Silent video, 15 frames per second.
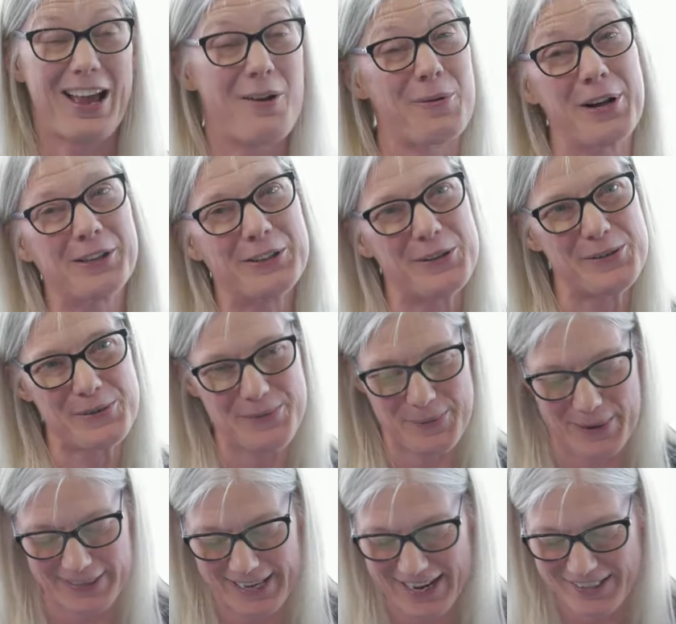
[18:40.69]
I want to close with
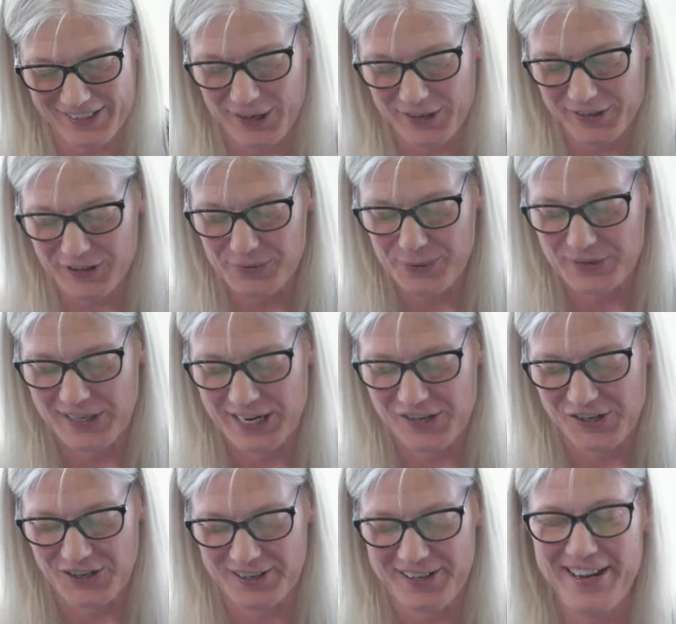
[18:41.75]
one last Austen
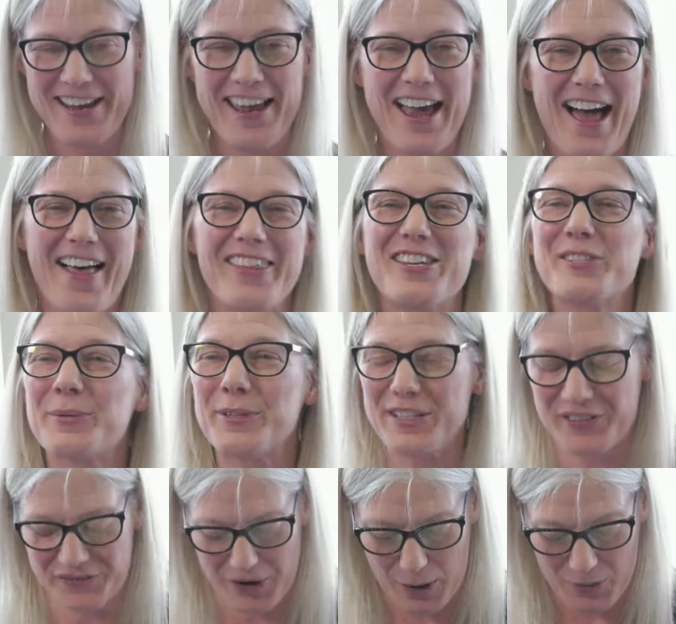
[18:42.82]
quotation. This one
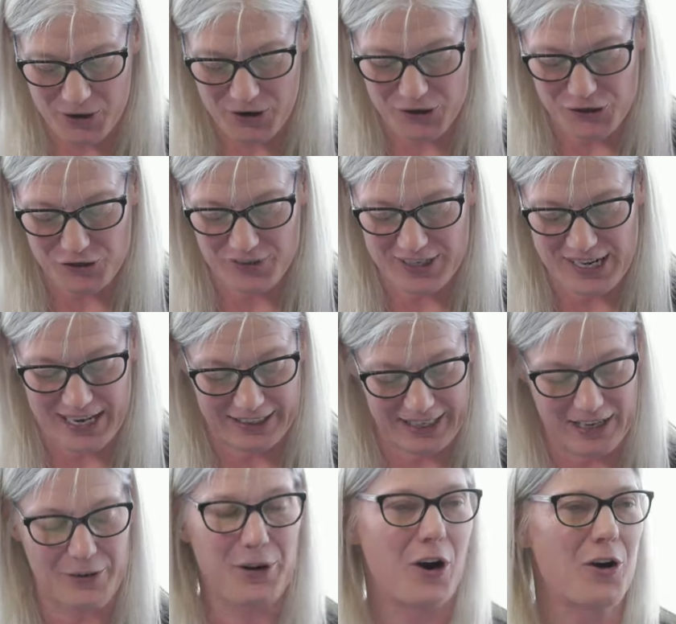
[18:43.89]
is from her
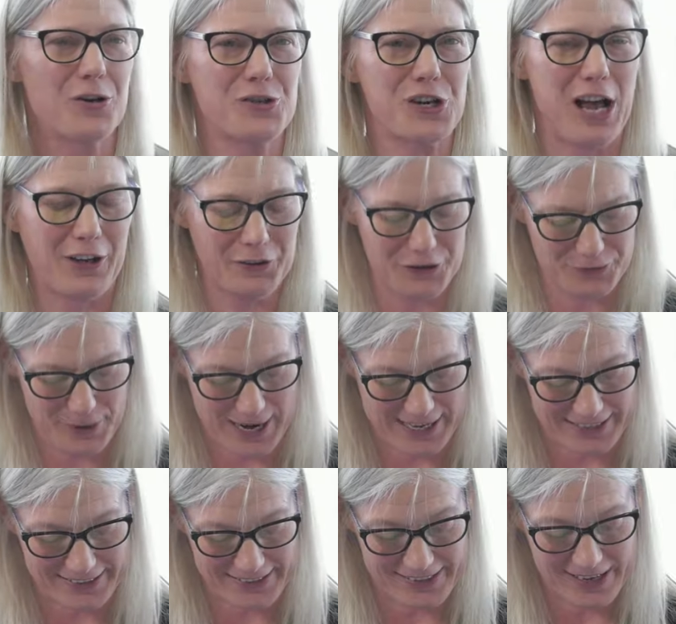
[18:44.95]
Juvenilia, her childhood
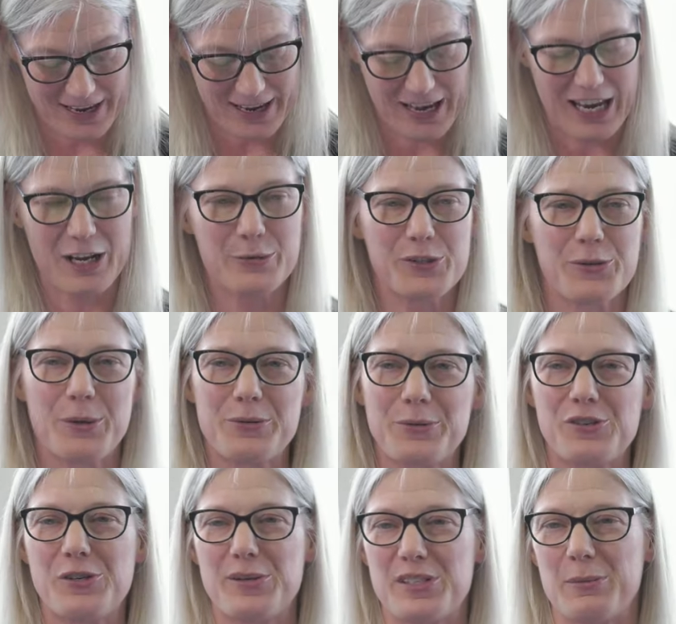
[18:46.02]
writings, and it was written
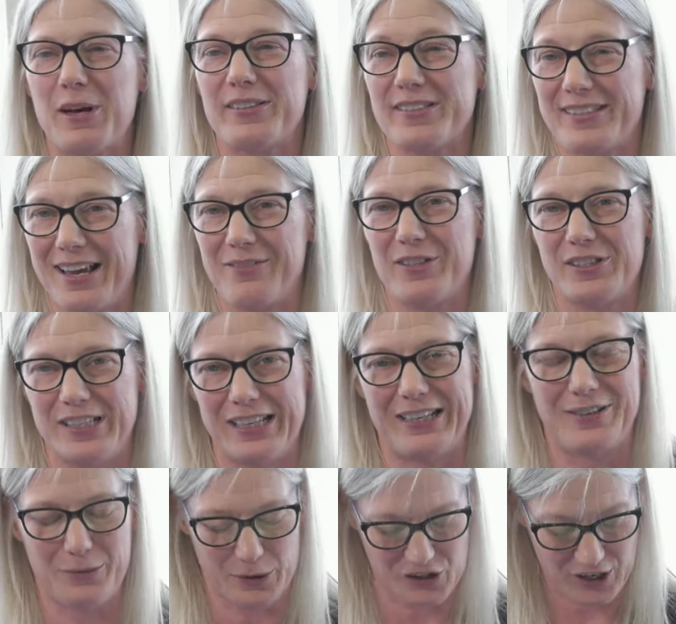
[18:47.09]
when she was about
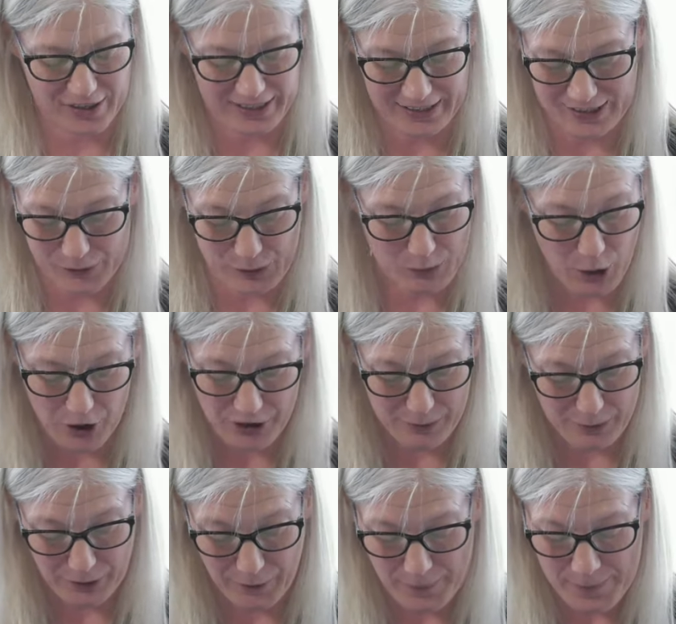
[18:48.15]
17, which I think is
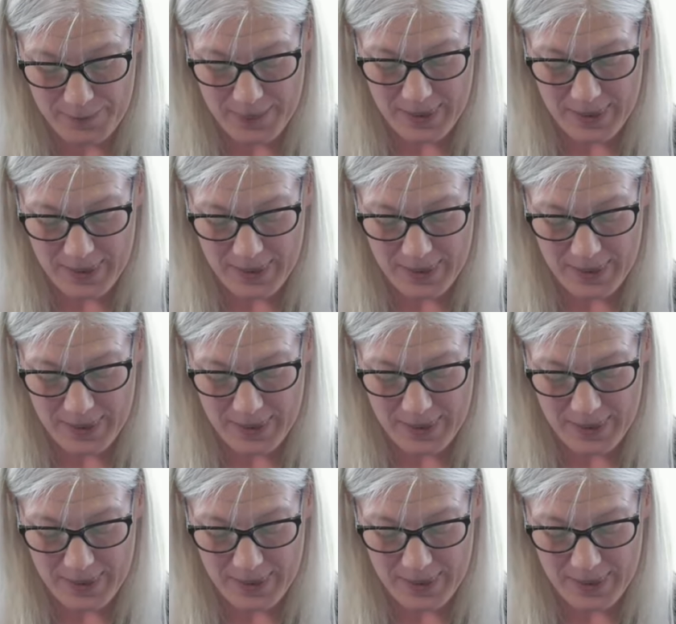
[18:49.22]
remarkable.